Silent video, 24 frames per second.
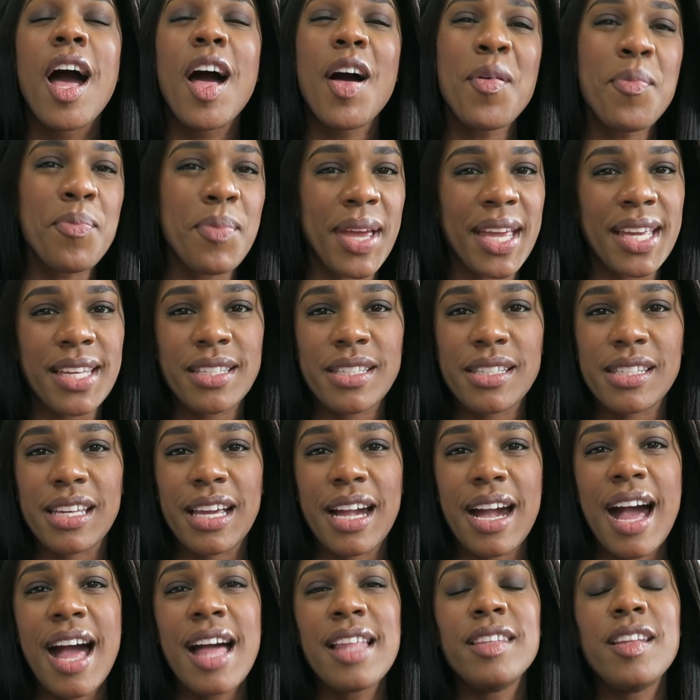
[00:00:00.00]

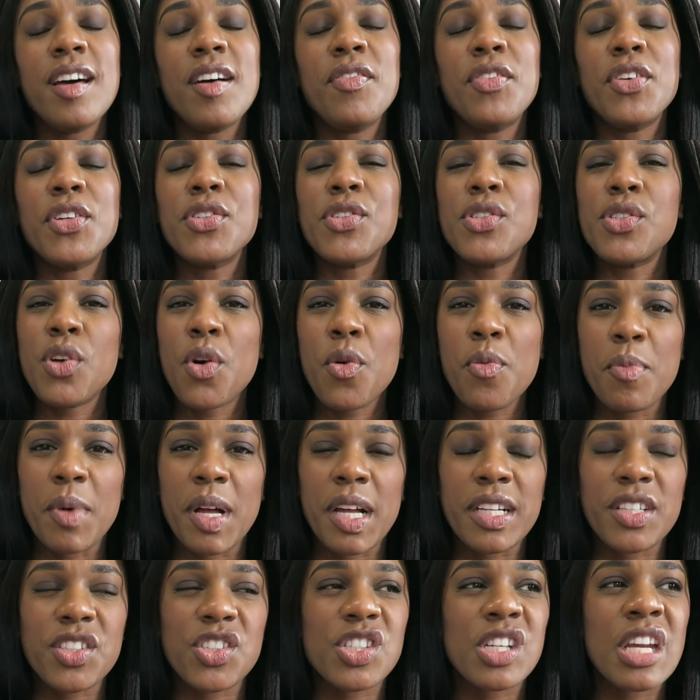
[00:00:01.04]
amazing i love her so
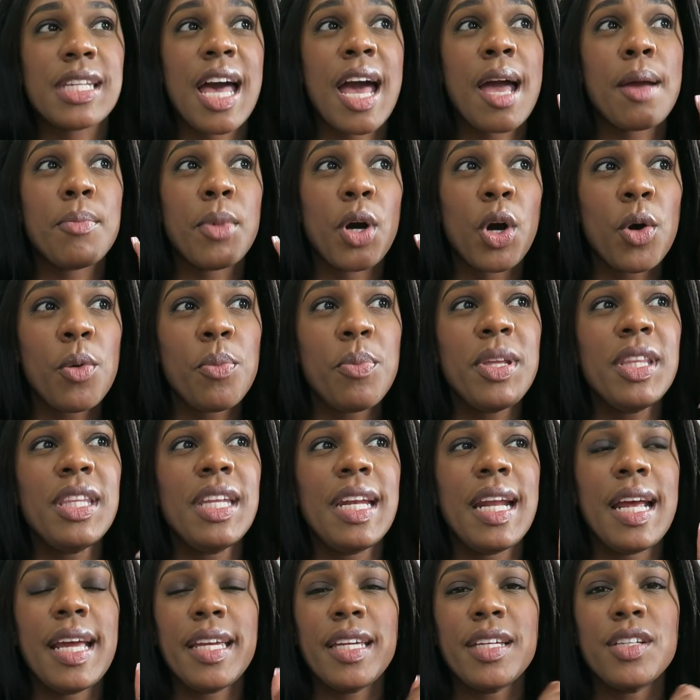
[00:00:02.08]
much i'm hoping
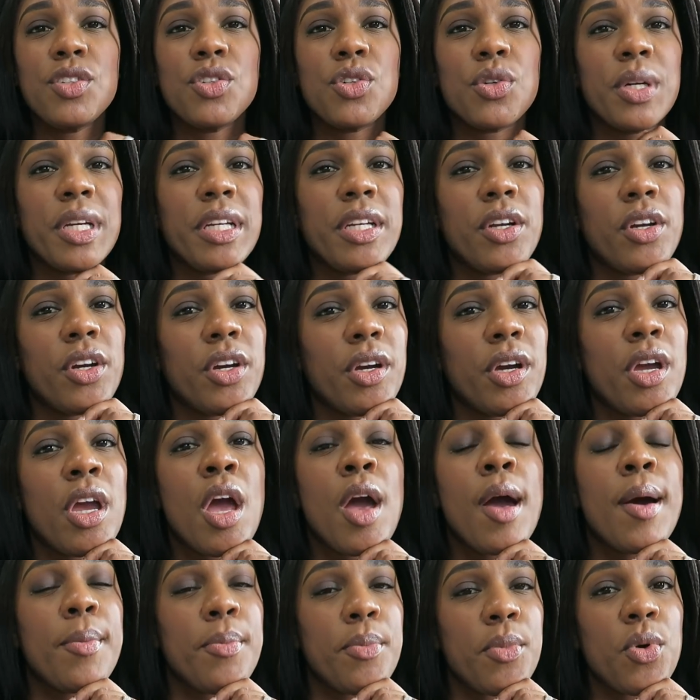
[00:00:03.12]
that i can join her
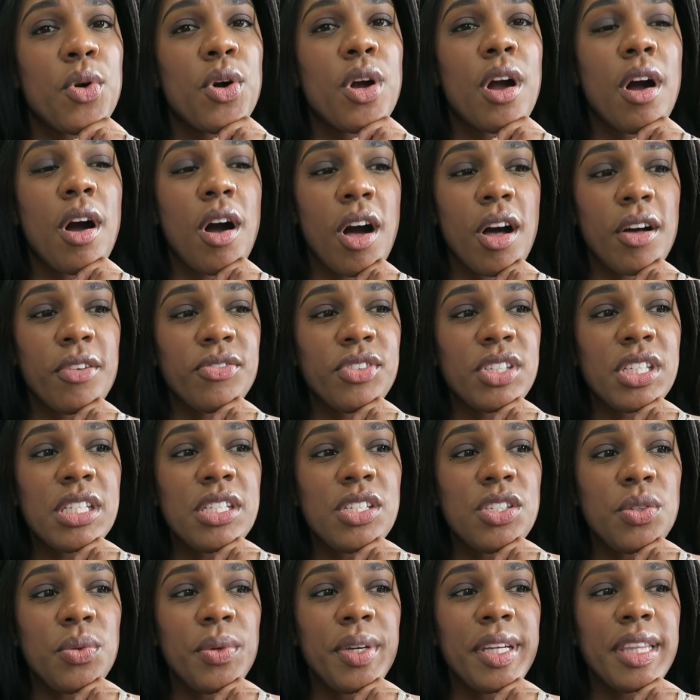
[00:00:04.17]
more
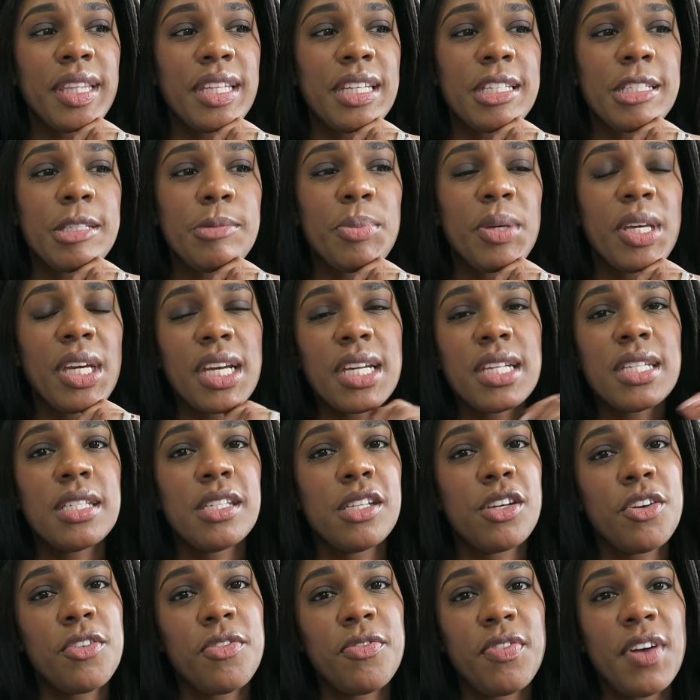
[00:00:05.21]
often doing these because
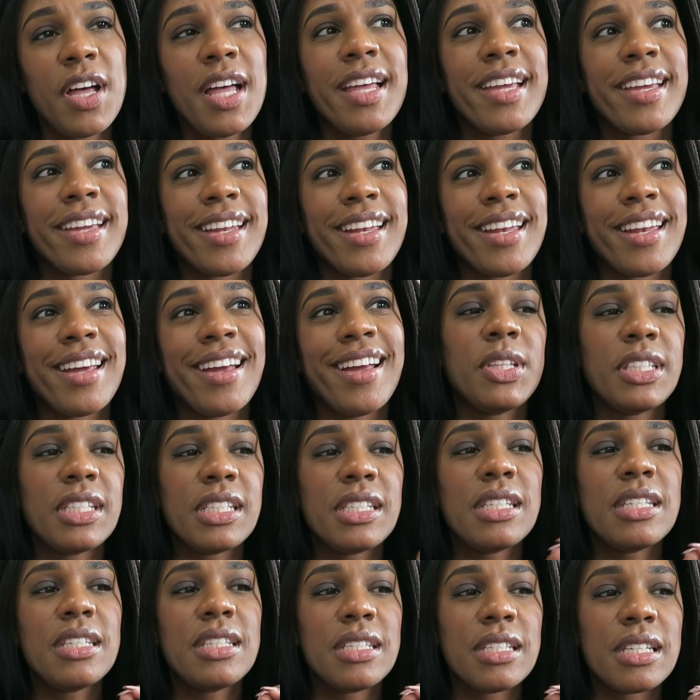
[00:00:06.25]
they're fun
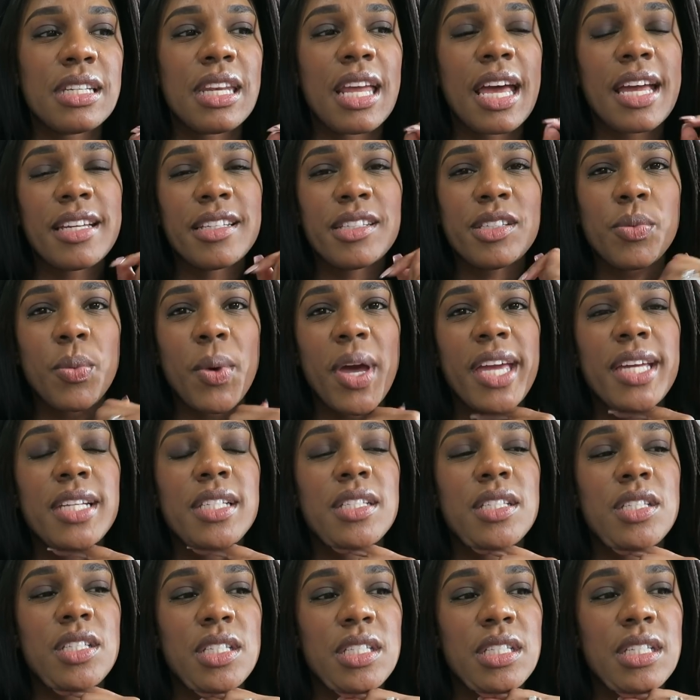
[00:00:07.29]
this is a nice way
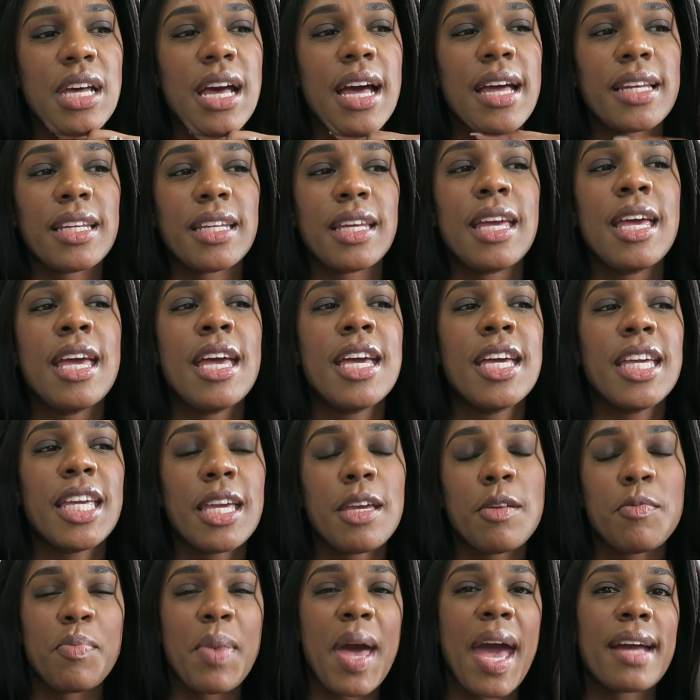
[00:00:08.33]
to just kind of
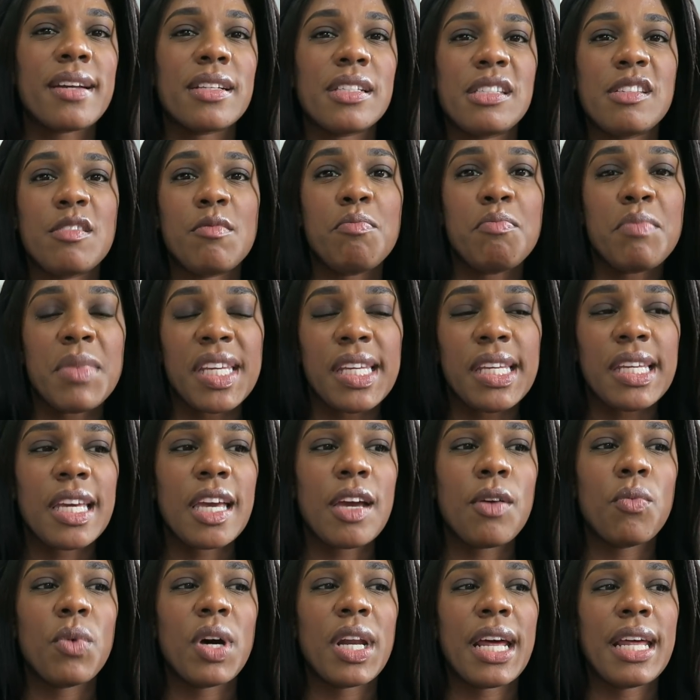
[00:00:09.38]
get back to me
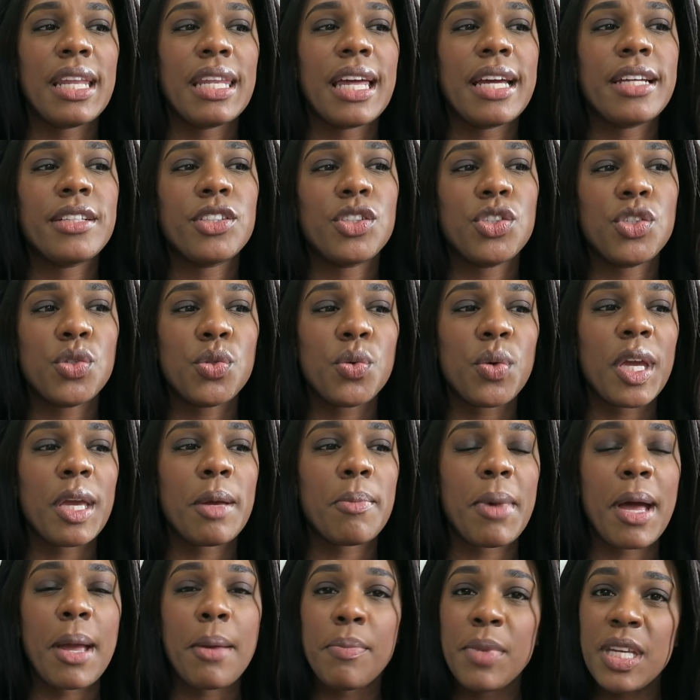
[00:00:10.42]
and what i like to do
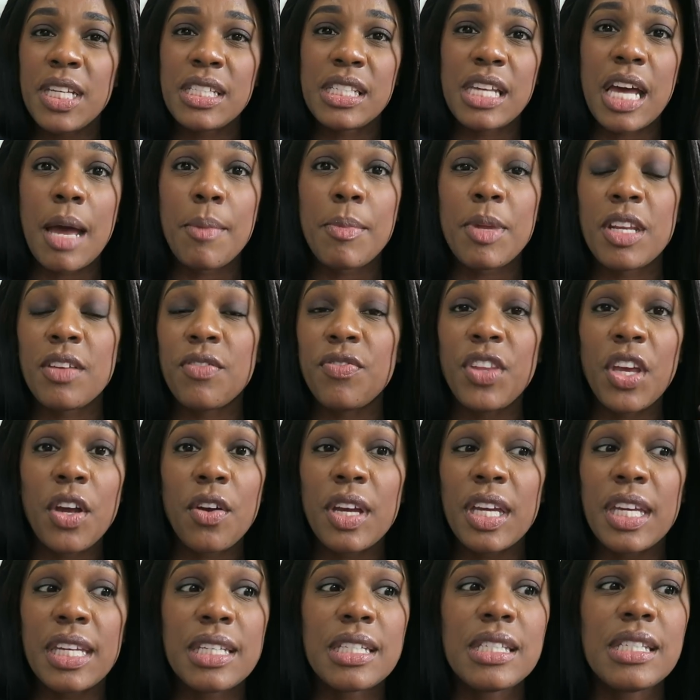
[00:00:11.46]
in my me time and if there
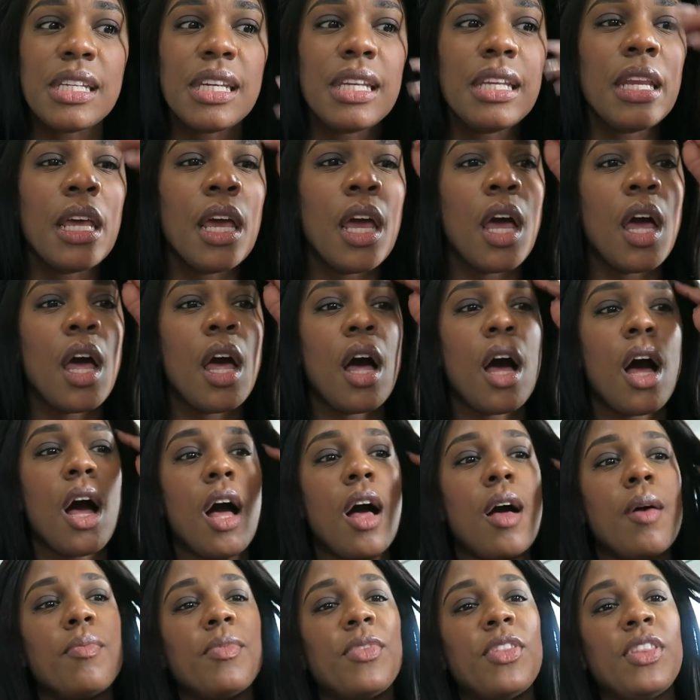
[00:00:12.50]
isn't
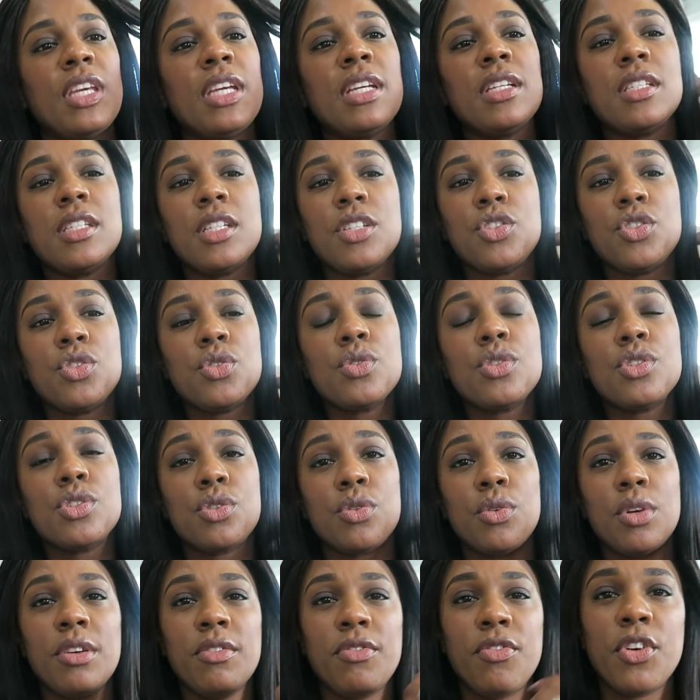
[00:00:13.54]
um, things that you're
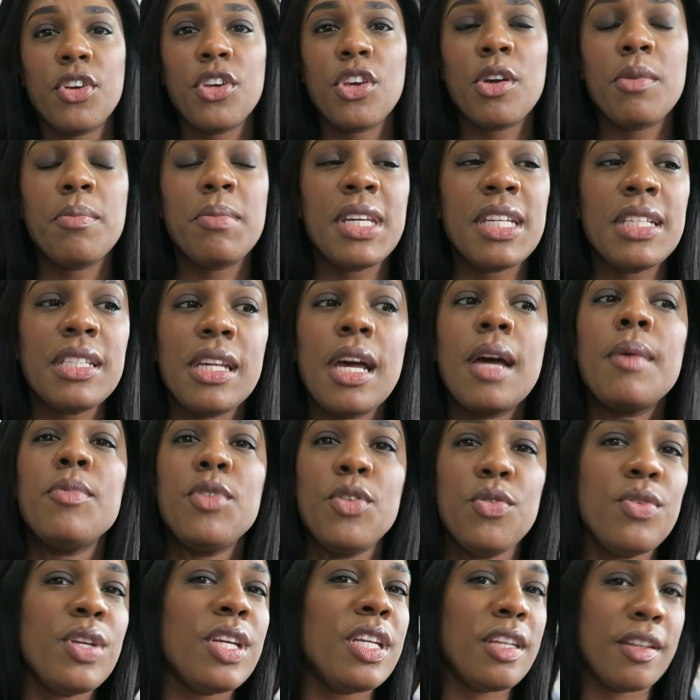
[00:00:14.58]
doing for your me time,
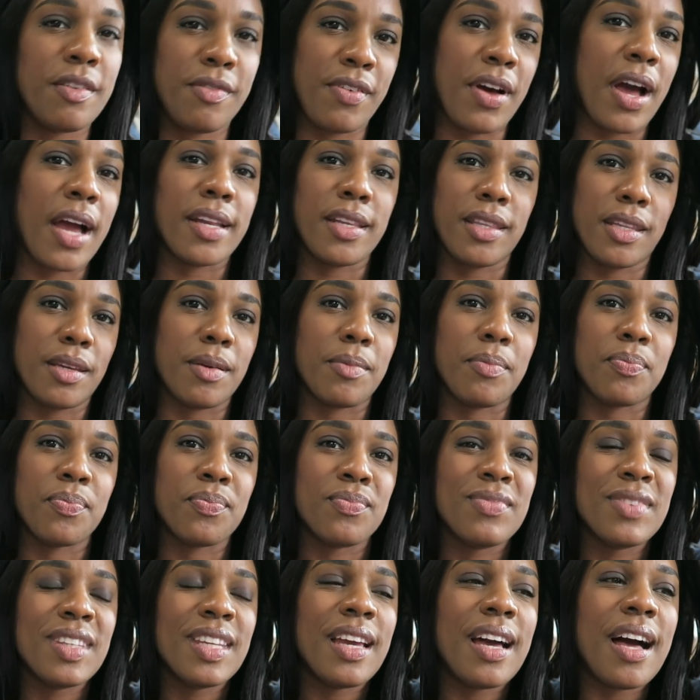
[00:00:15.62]
you need to find them.
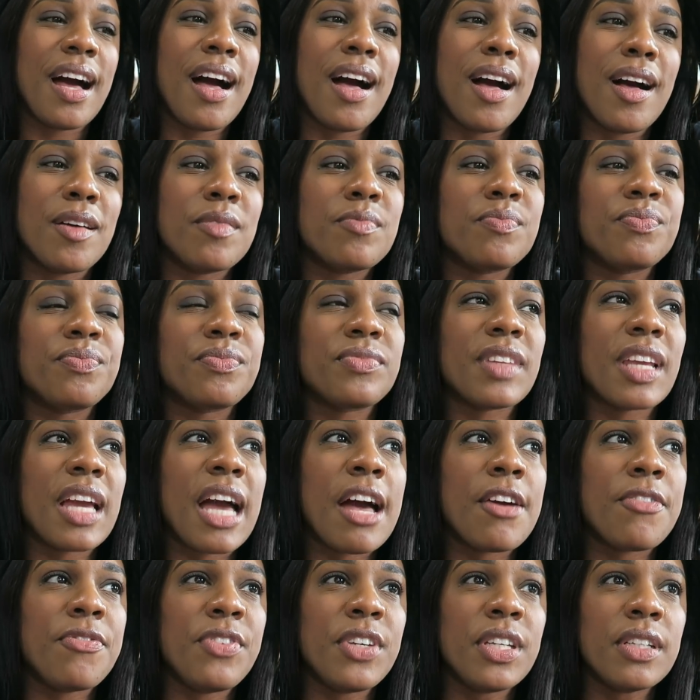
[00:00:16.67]
Um,
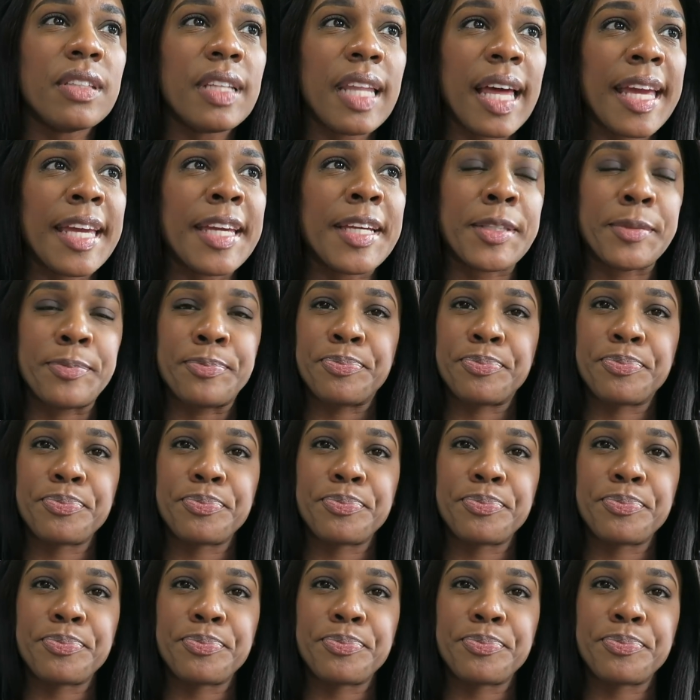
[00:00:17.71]
I feel like